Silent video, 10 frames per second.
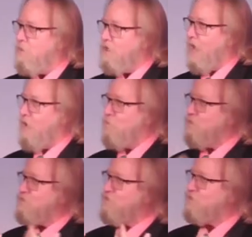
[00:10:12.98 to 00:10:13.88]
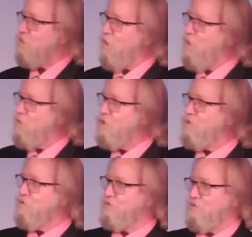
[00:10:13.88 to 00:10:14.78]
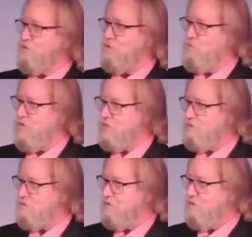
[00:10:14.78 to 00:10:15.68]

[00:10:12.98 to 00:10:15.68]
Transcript: But I was so used to it,